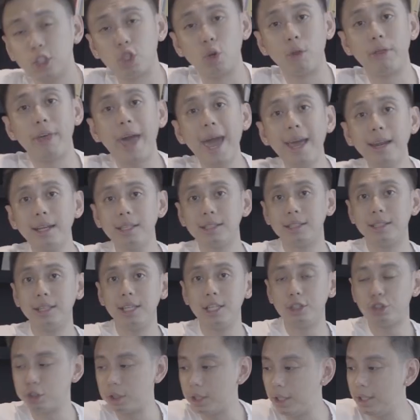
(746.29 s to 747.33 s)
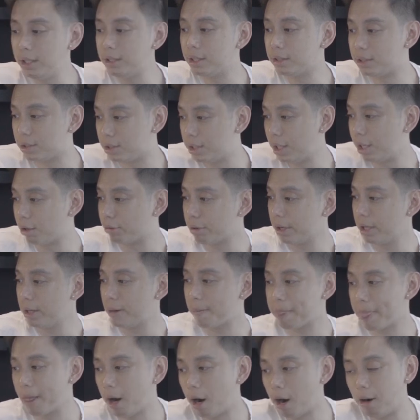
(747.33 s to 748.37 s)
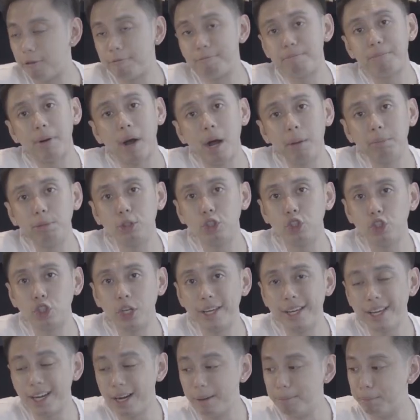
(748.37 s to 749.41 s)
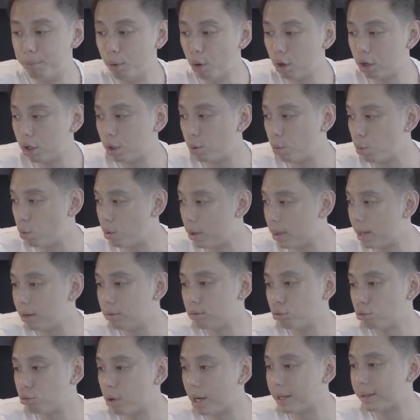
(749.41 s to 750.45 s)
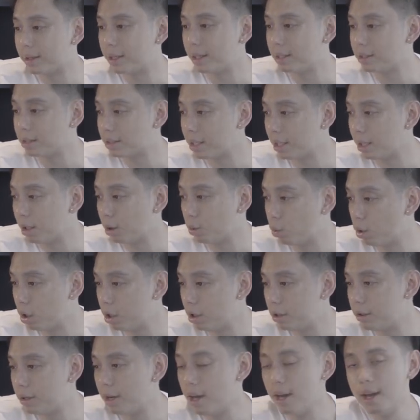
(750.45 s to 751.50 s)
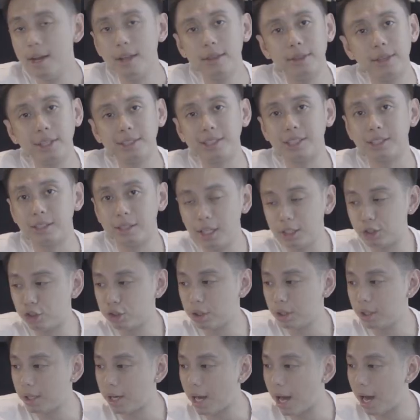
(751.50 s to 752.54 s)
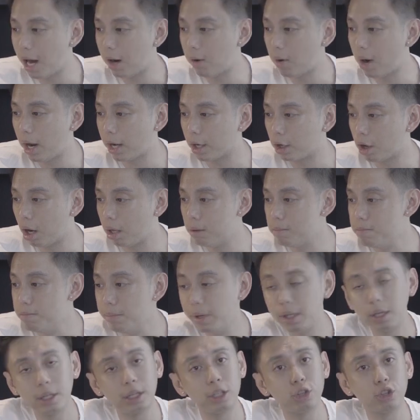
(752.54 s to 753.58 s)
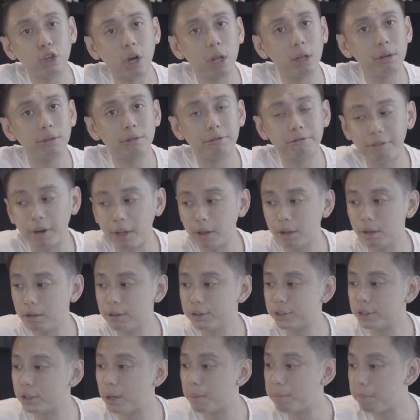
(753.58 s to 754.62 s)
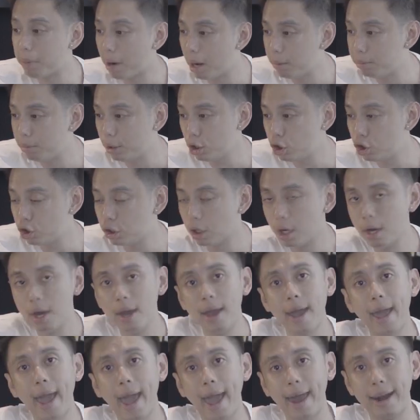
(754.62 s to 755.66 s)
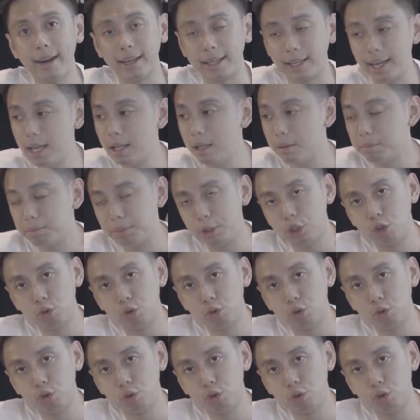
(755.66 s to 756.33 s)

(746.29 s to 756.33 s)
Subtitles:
So that is literally the secret of publishing a book without writing a single word. This is literally how I got $1 million funnels published. And again, be